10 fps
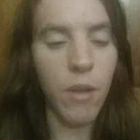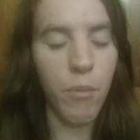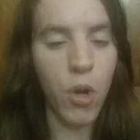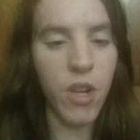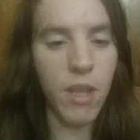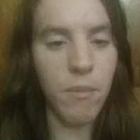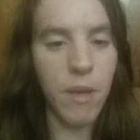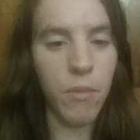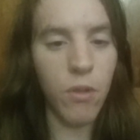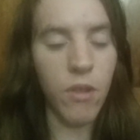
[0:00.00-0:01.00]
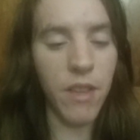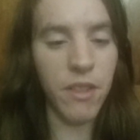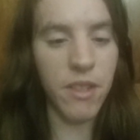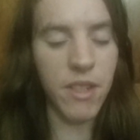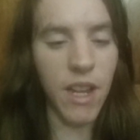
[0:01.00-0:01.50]
burning people at the
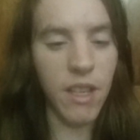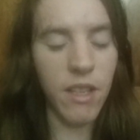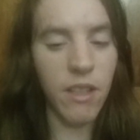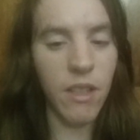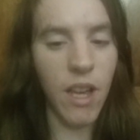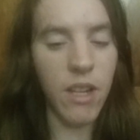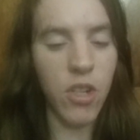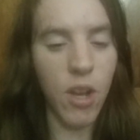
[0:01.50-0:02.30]
stake, cut,